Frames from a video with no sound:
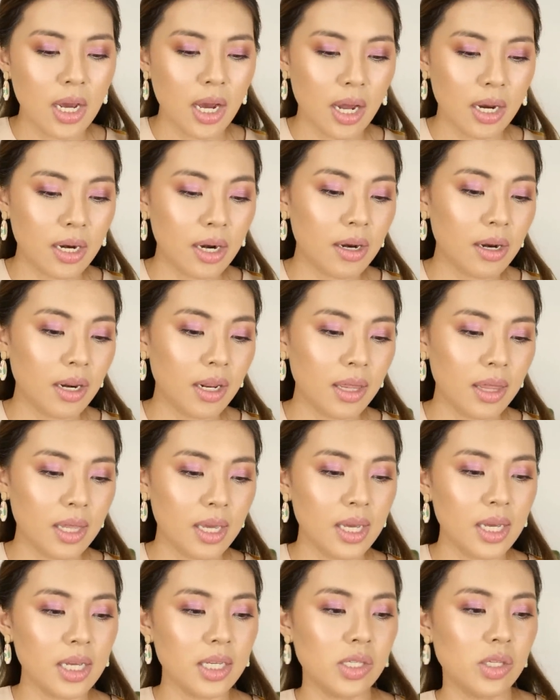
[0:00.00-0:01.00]
Another
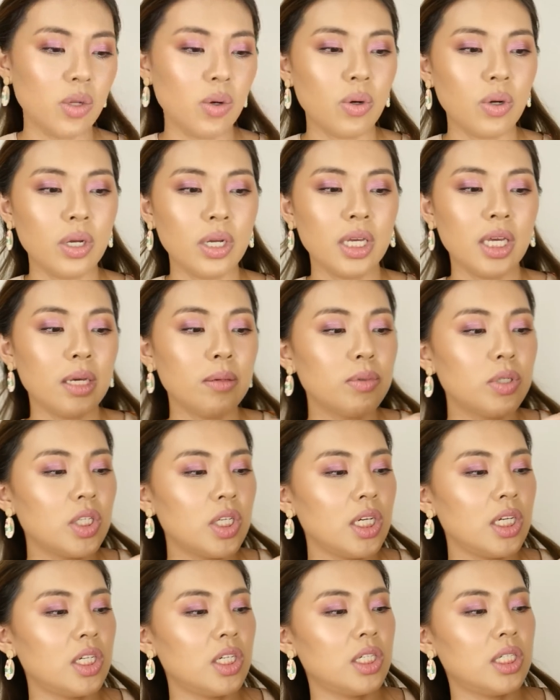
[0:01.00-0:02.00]
thing is tong
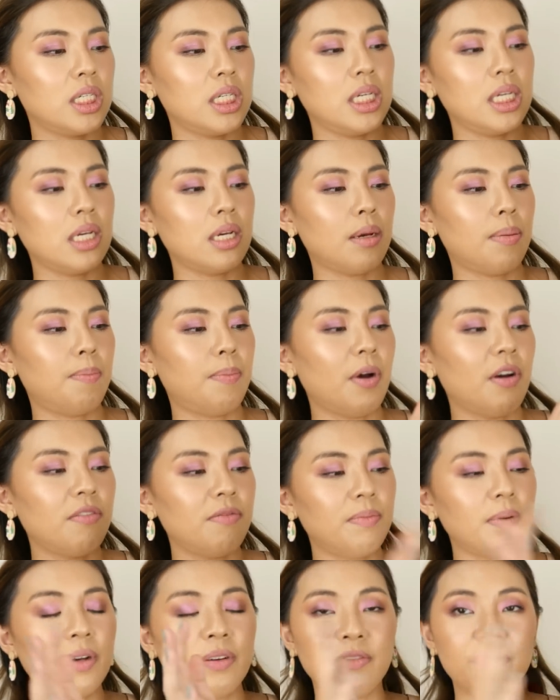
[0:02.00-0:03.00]
Kimchi Chic
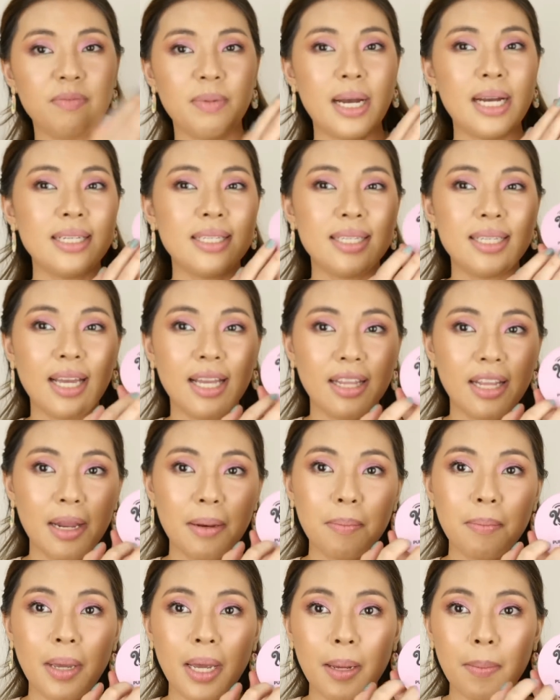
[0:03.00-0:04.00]
Puff Puff Fast Set
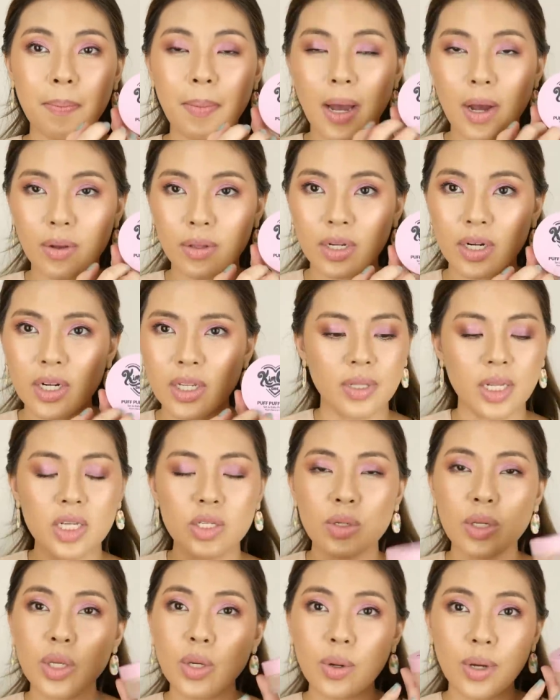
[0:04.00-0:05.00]
and Bake Powder.
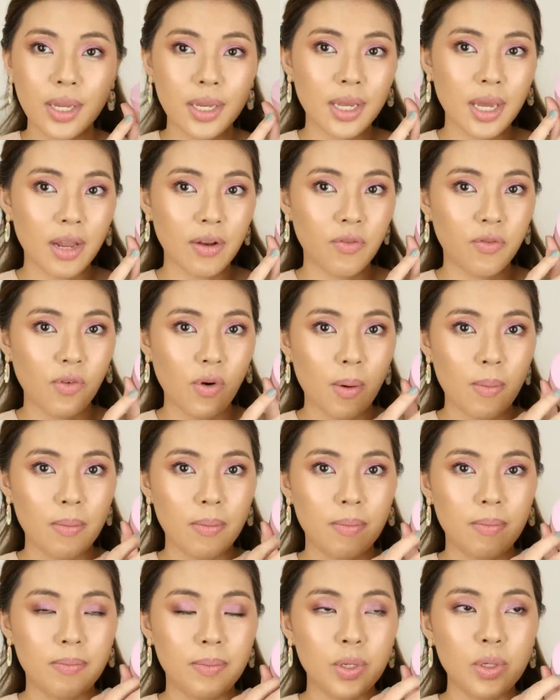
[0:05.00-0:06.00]
This one you can get
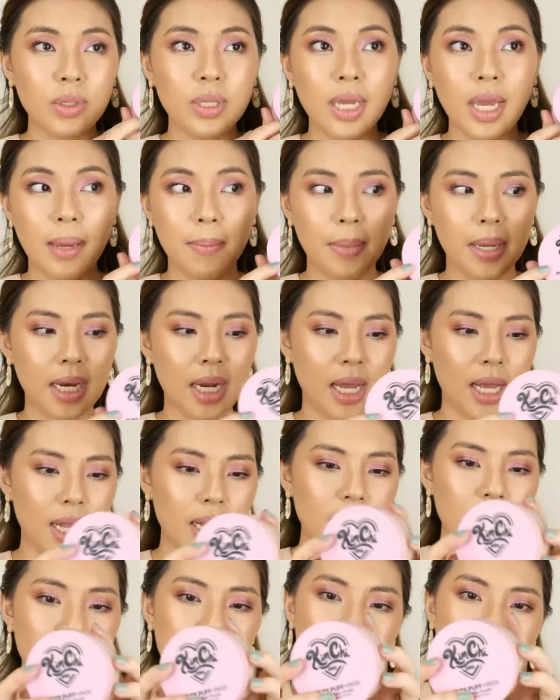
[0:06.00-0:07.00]
from Beauty
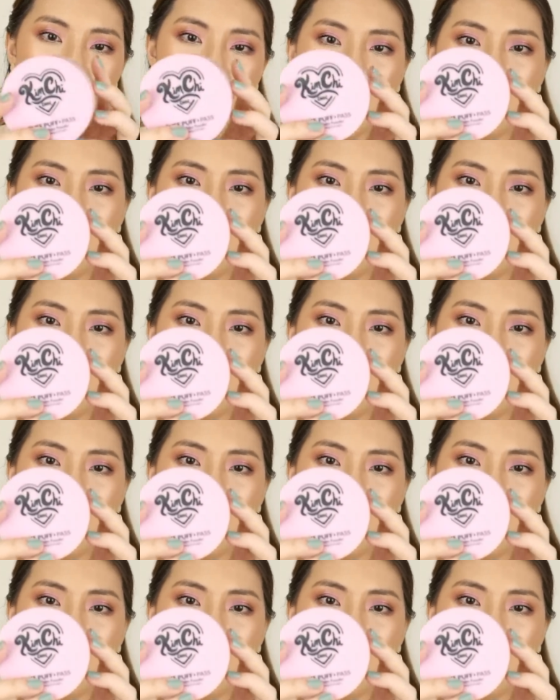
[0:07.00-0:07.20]
M&L.